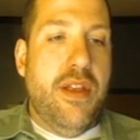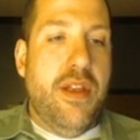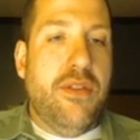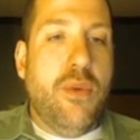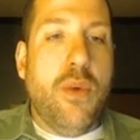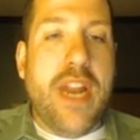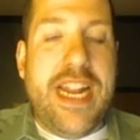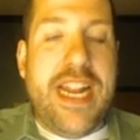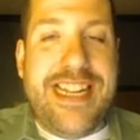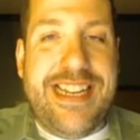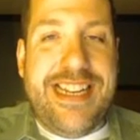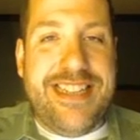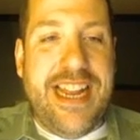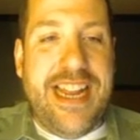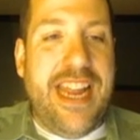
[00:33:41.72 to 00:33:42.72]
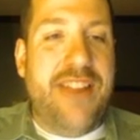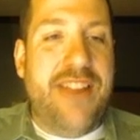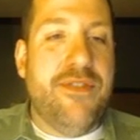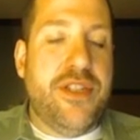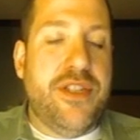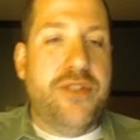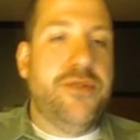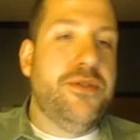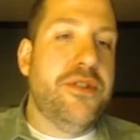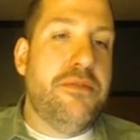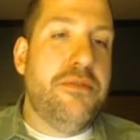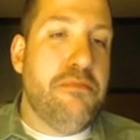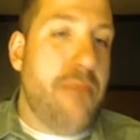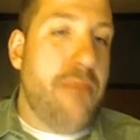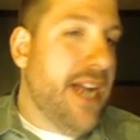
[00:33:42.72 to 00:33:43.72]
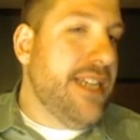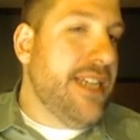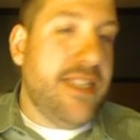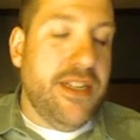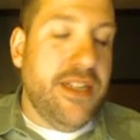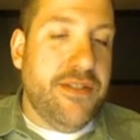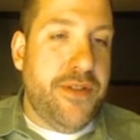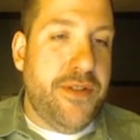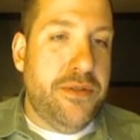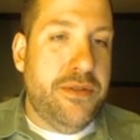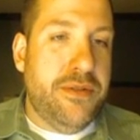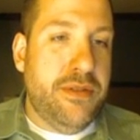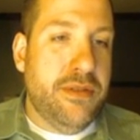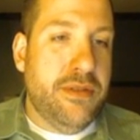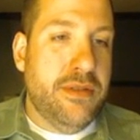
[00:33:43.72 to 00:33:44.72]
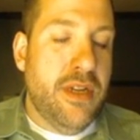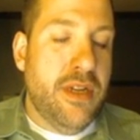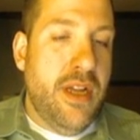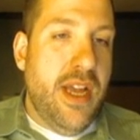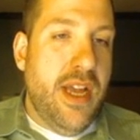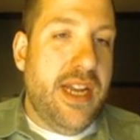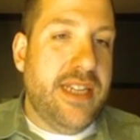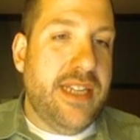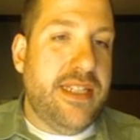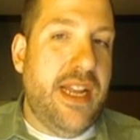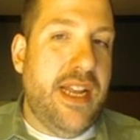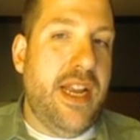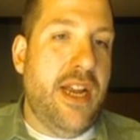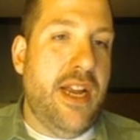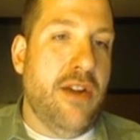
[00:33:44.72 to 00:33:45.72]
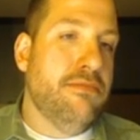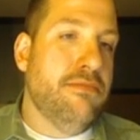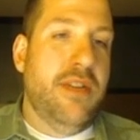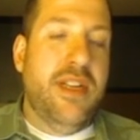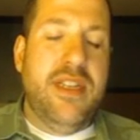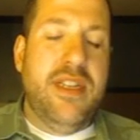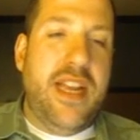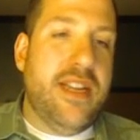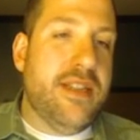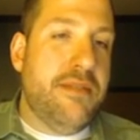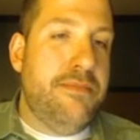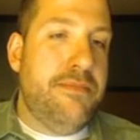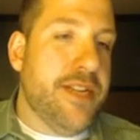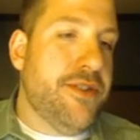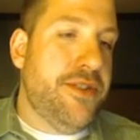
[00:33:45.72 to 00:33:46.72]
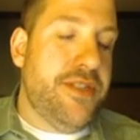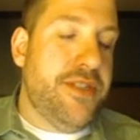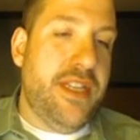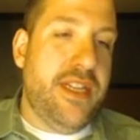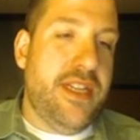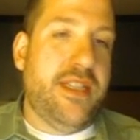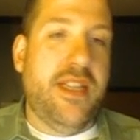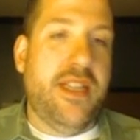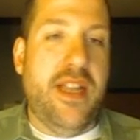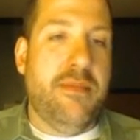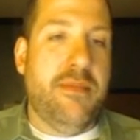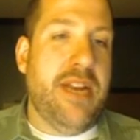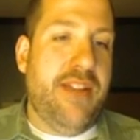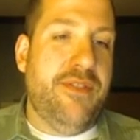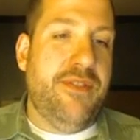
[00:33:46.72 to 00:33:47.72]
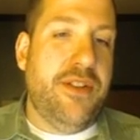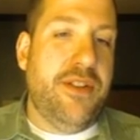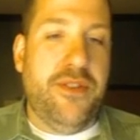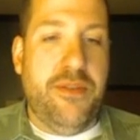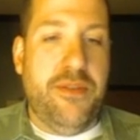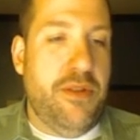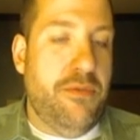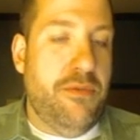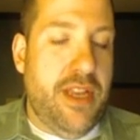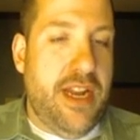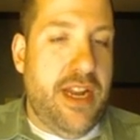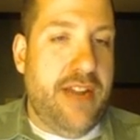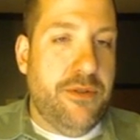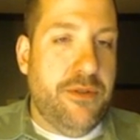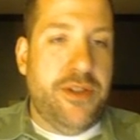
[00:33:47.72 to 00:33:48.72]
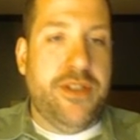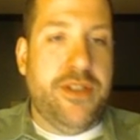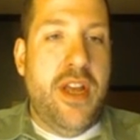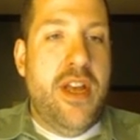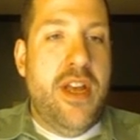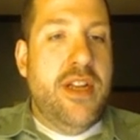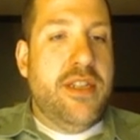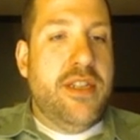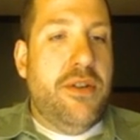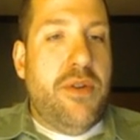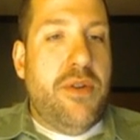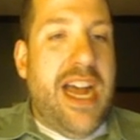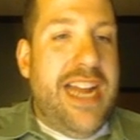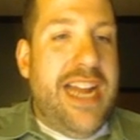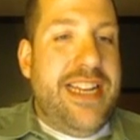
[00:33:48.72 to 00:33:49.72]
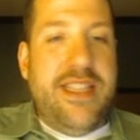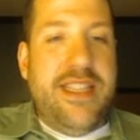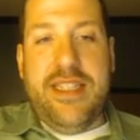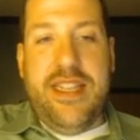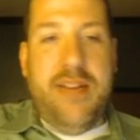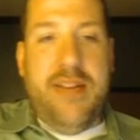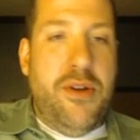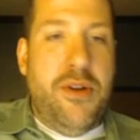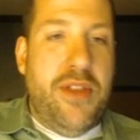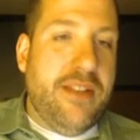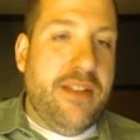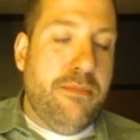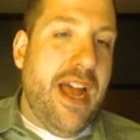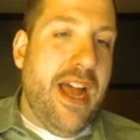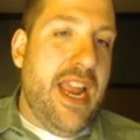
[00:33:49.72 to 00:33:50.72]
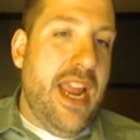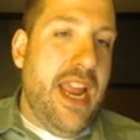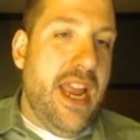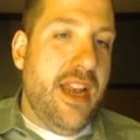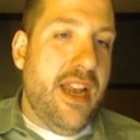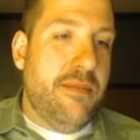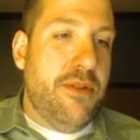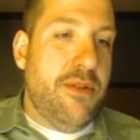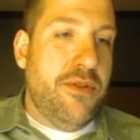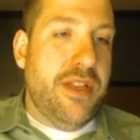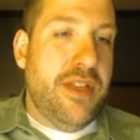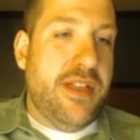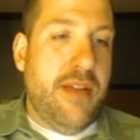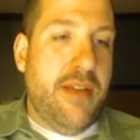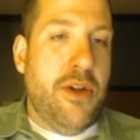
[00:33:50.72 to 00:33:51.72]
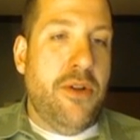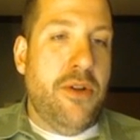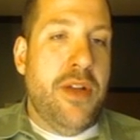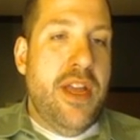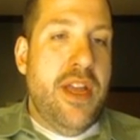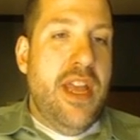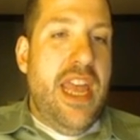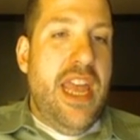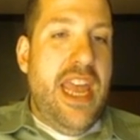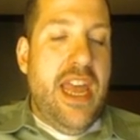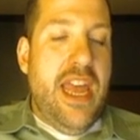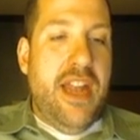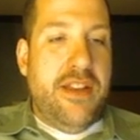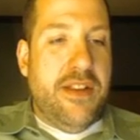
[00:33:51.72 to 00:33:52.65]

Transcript: So what I did is I gave a student my cell phone, and I said, here, take some pictures of this, and then I'm going to have you do something with it afterwards. So I did this demo. That's my hand. I'm doing the demo. And